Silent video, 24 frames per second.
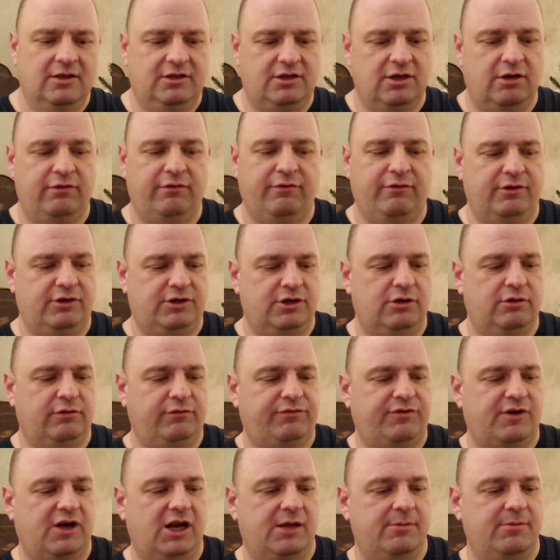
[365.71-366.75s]

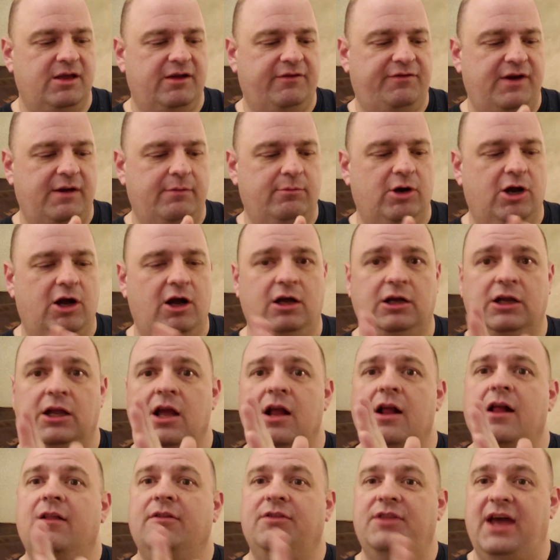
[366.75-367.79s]
Don't fry me if I'm wrong.
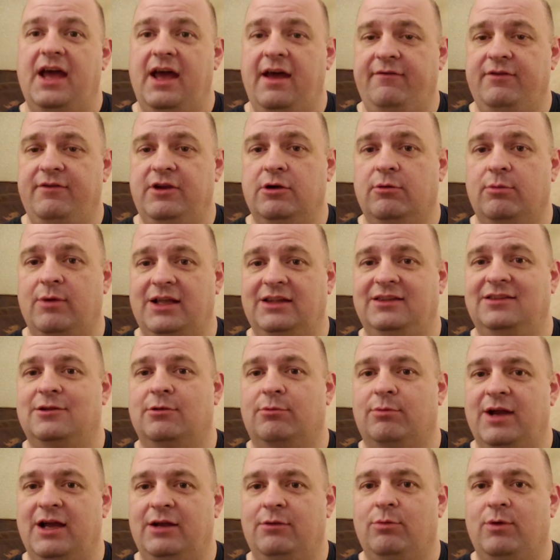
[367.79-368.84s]
The heavier weight, the
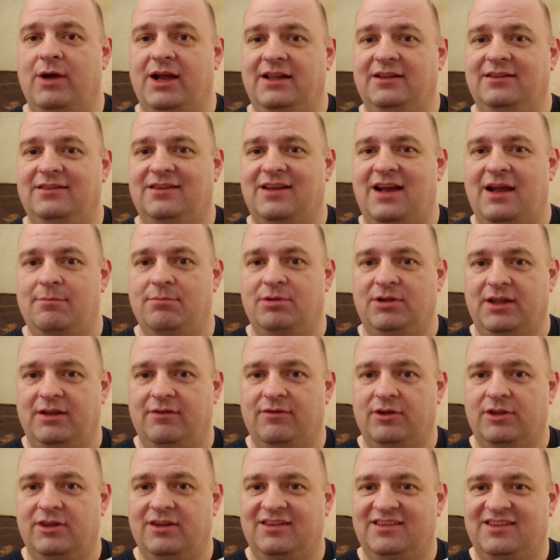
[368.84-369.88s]
red weights, I believe
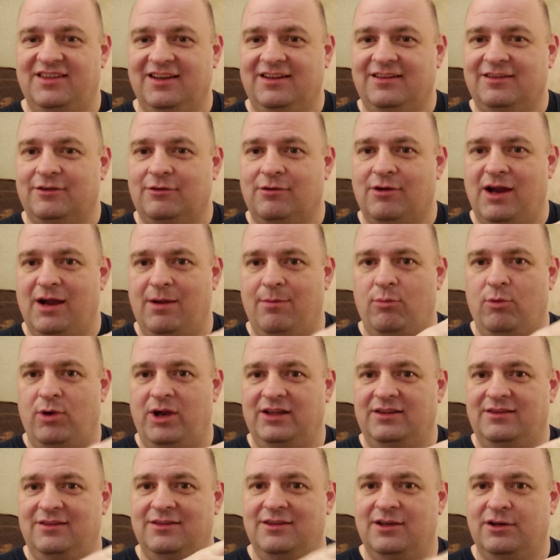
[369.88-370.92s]
are the 6 gram
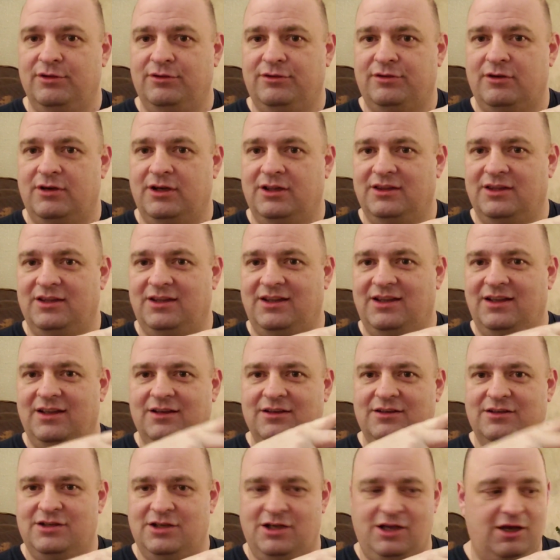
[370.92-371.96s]
weights. Those are in the
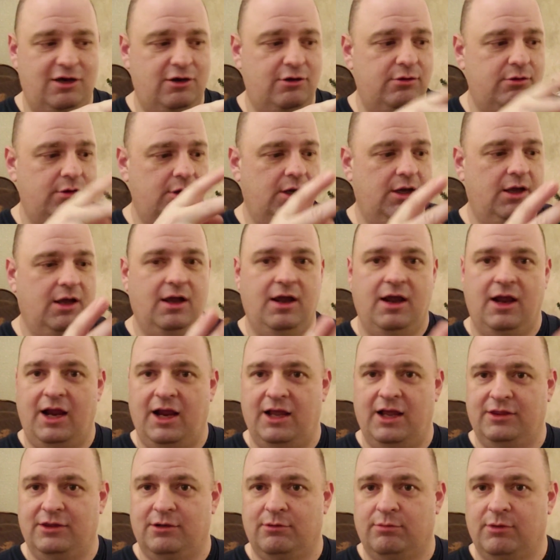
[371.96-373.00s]
toe
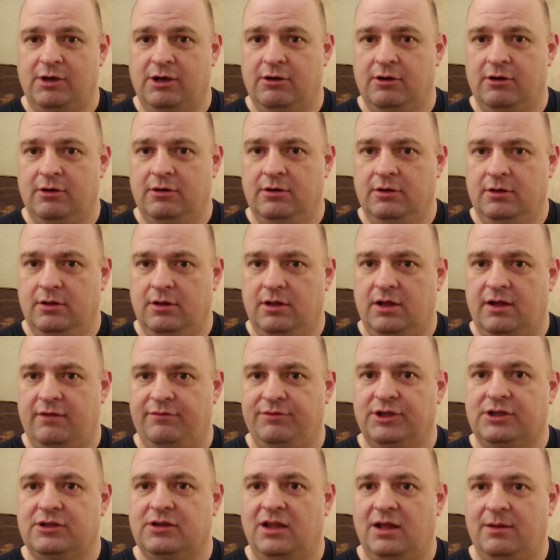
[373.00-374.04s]
and the rear of
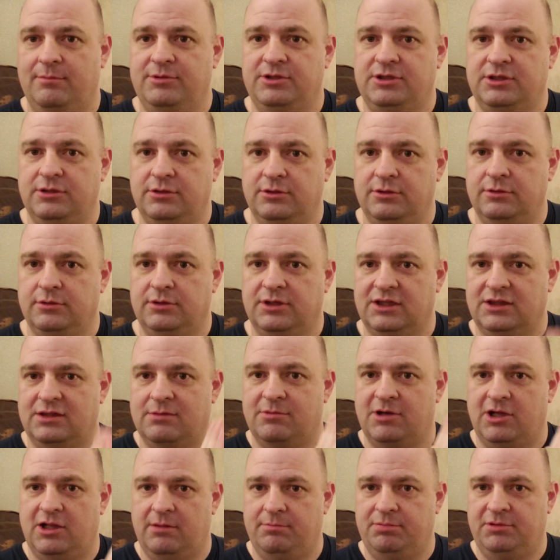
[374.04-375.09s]
the club to get the
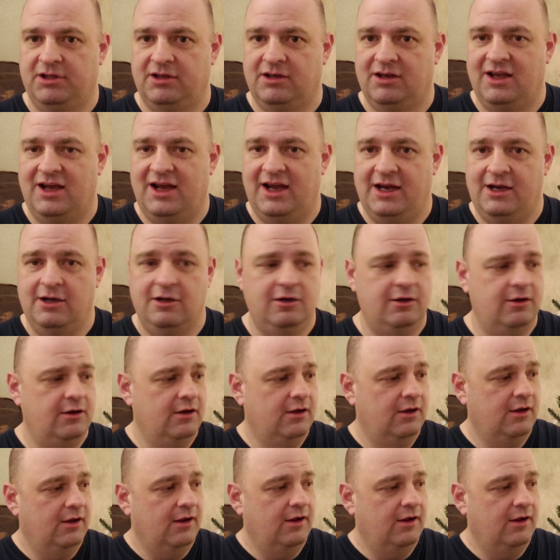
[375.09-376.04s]
ball up a little higher.